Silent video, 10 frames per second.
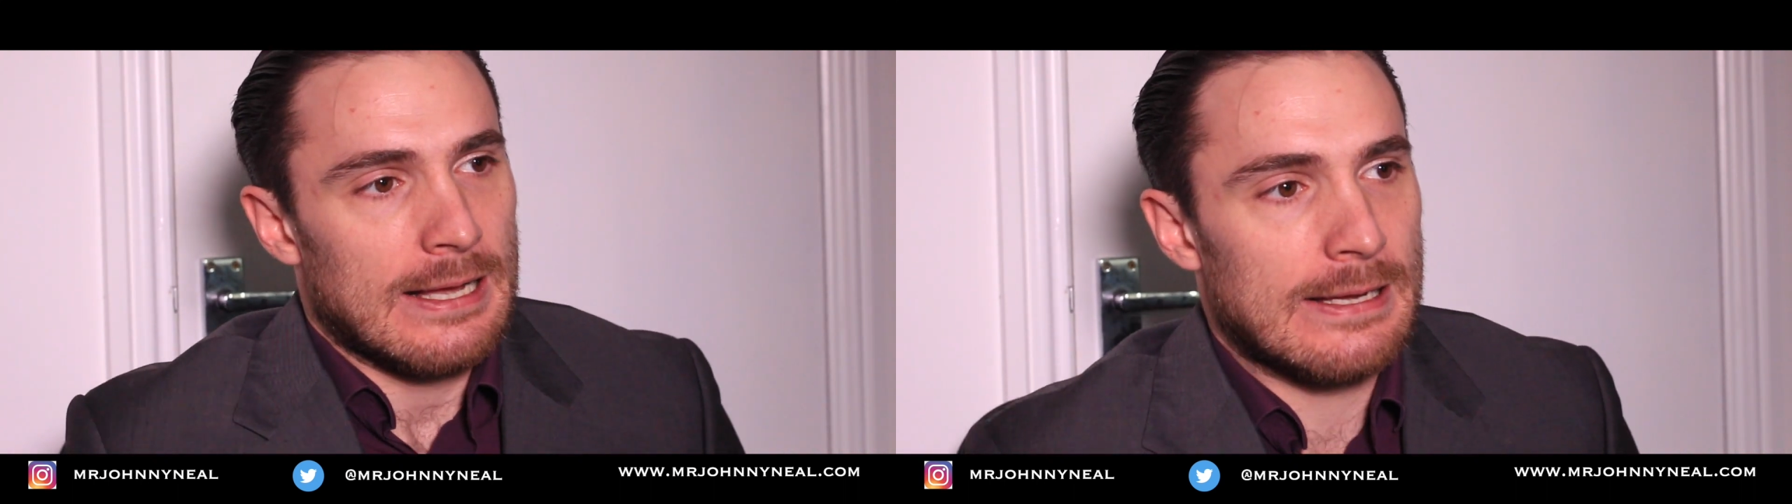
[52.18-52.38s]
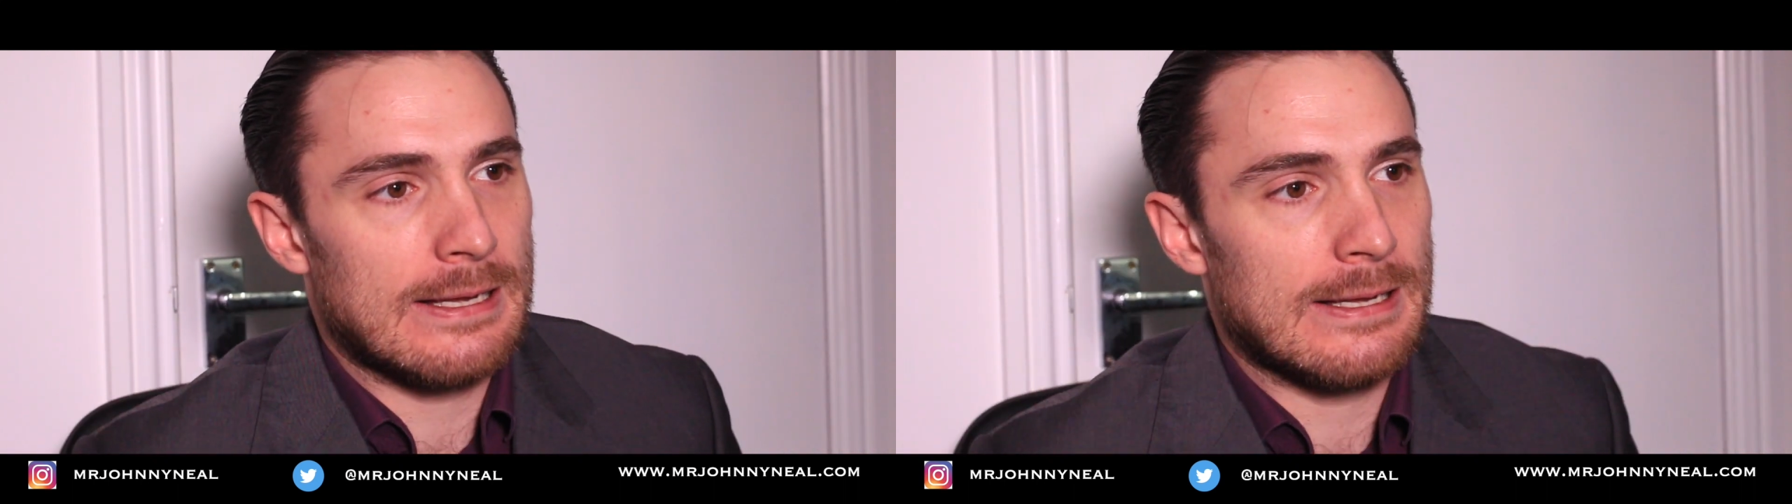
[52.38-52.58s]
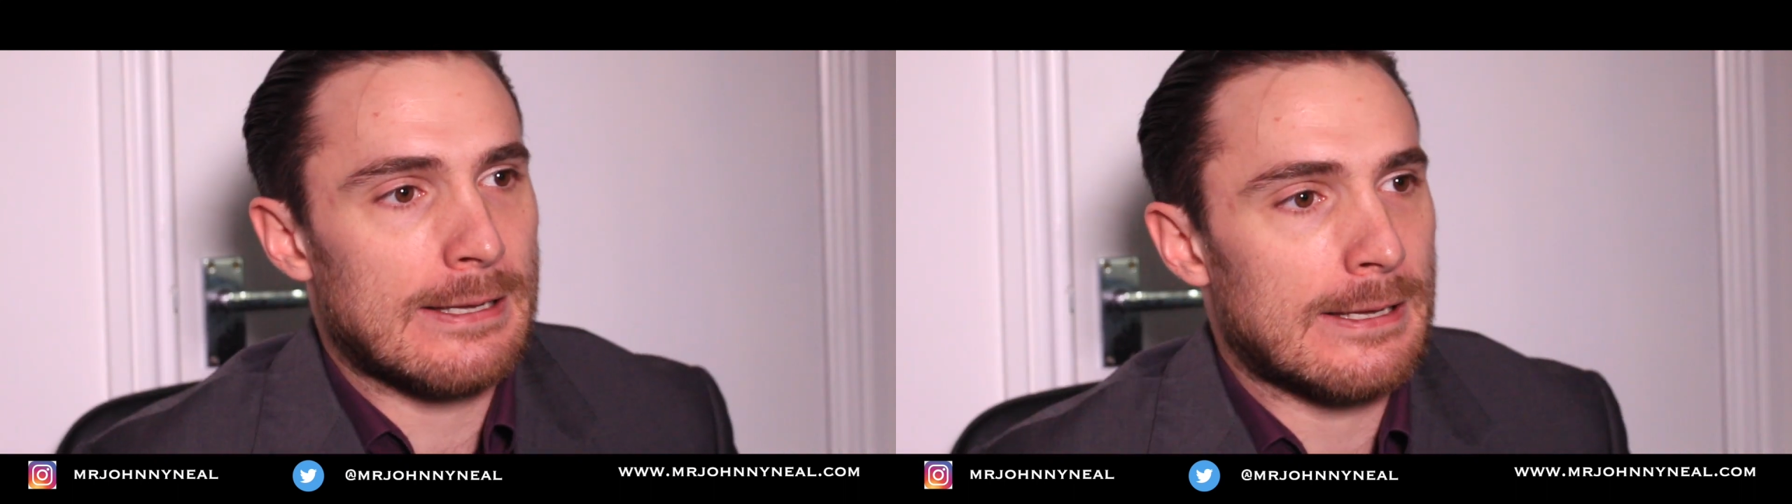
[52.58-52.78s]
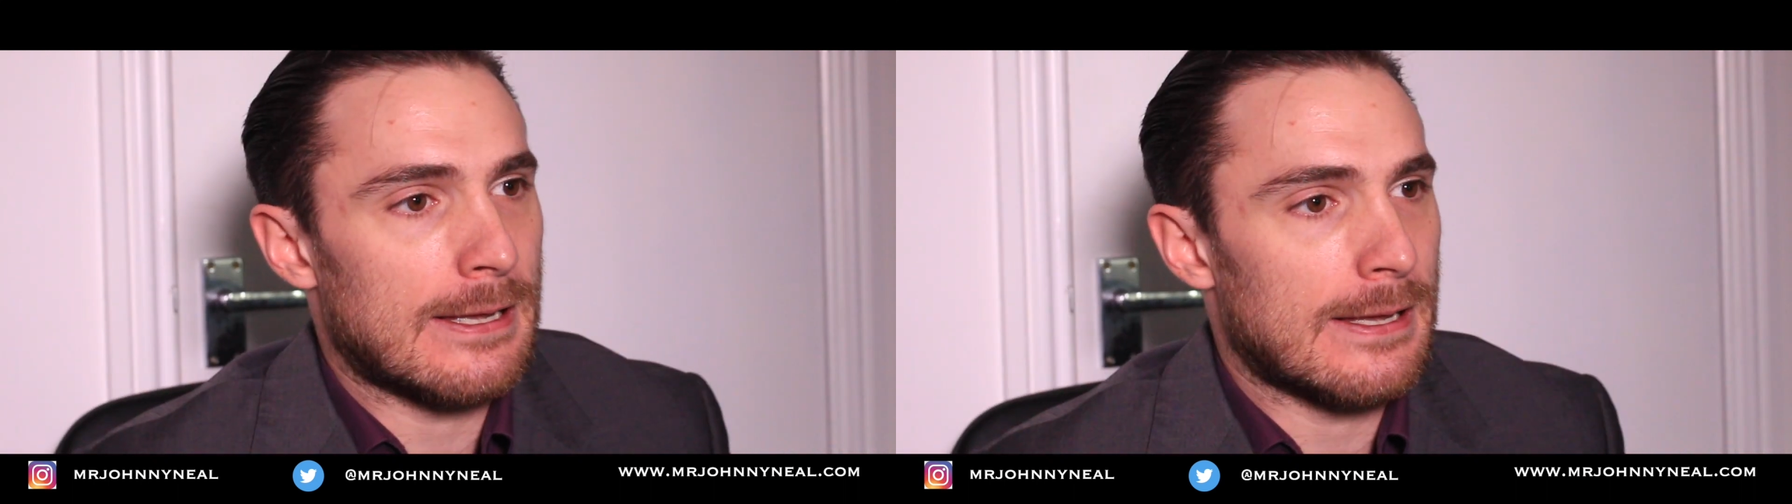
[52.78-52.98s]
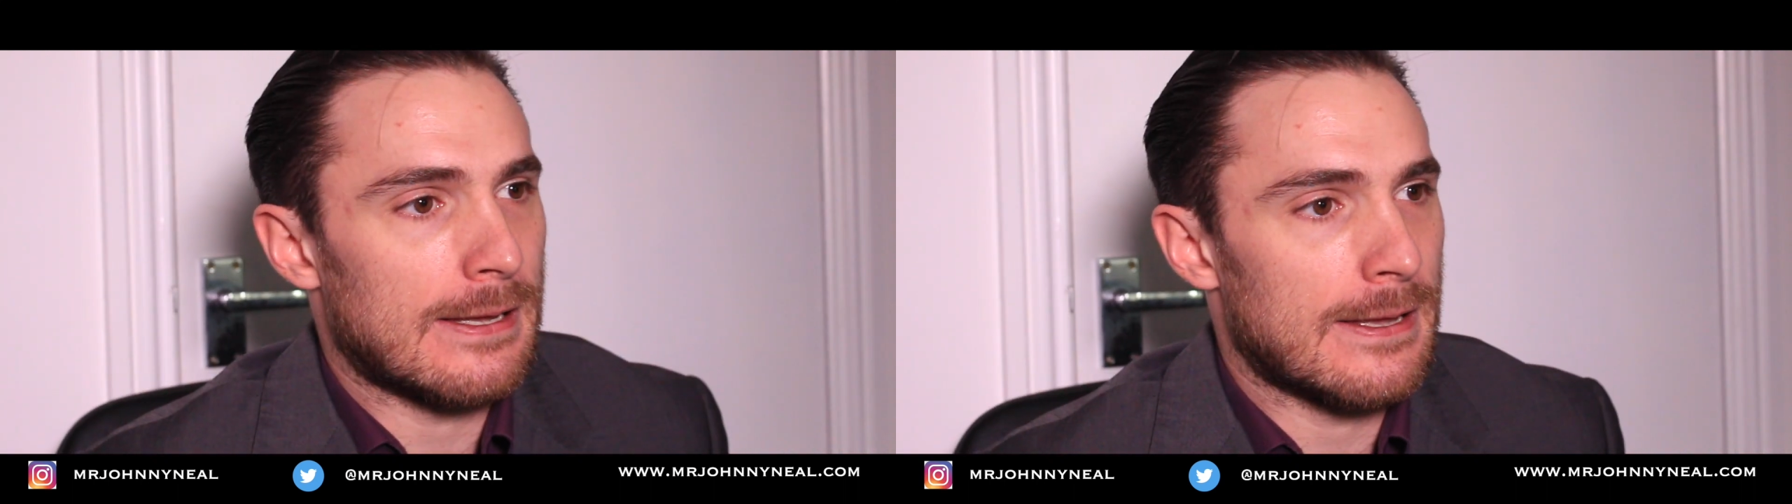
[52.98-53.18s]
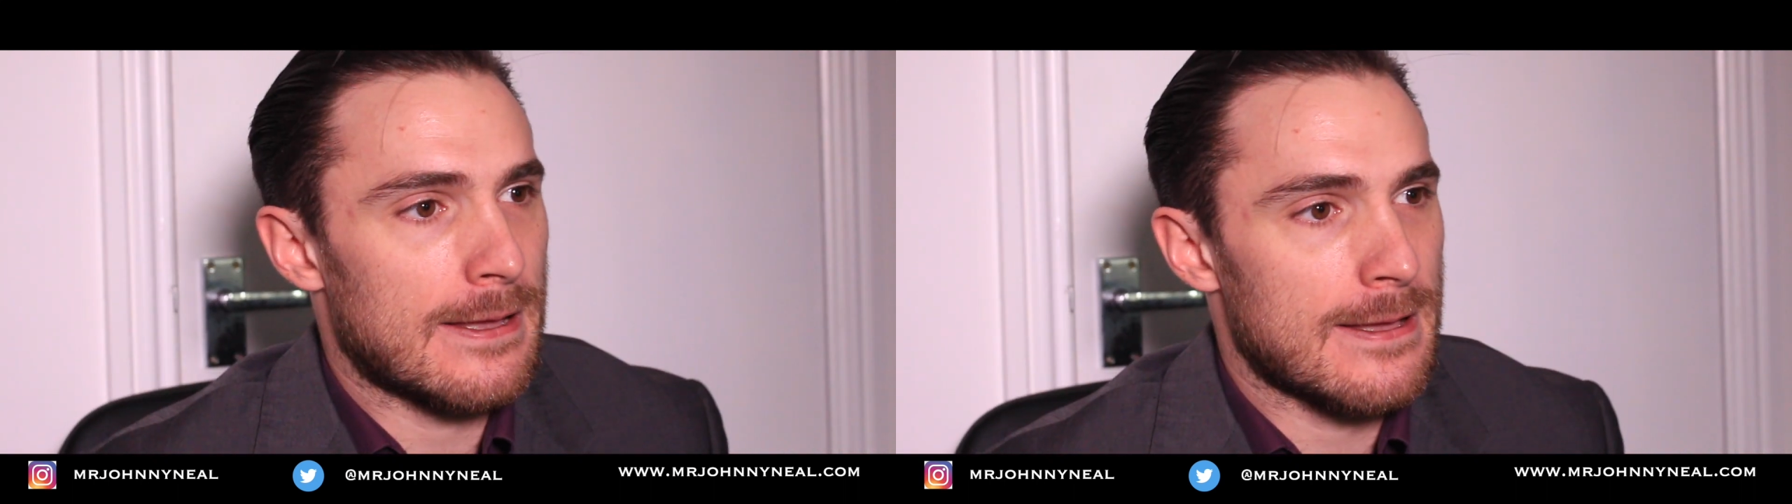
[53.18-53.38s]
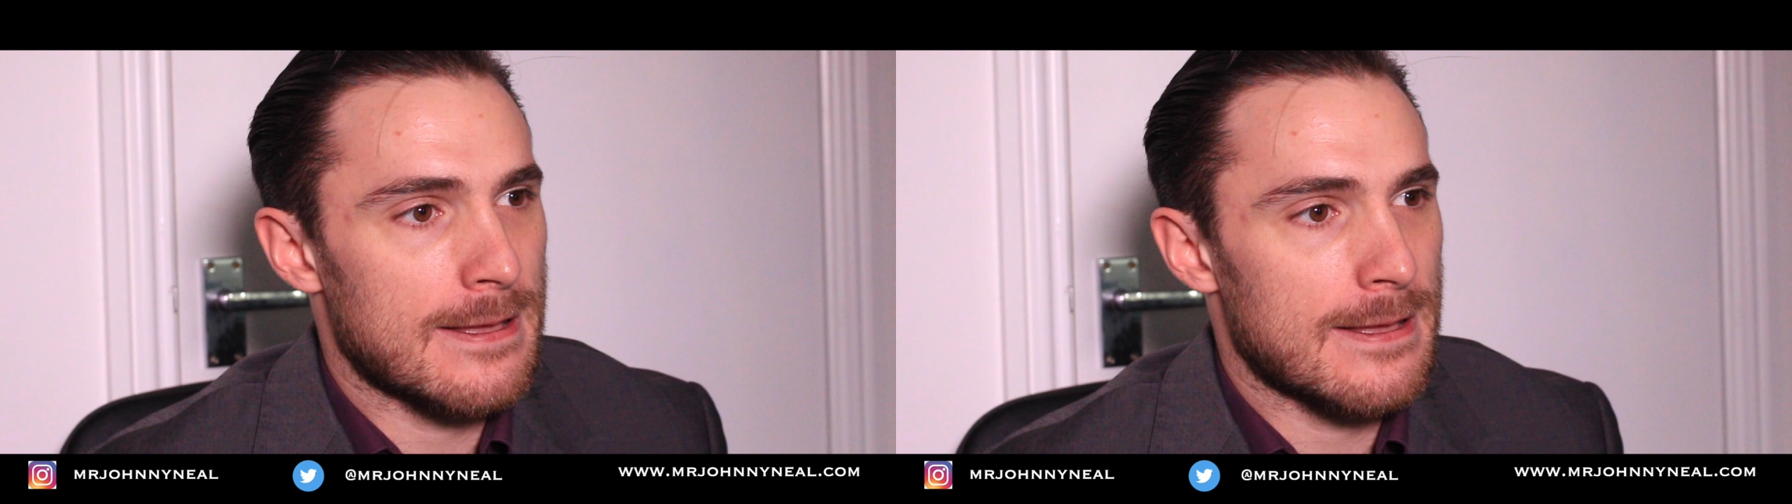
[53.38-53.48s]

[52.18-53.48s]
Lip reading: Ha!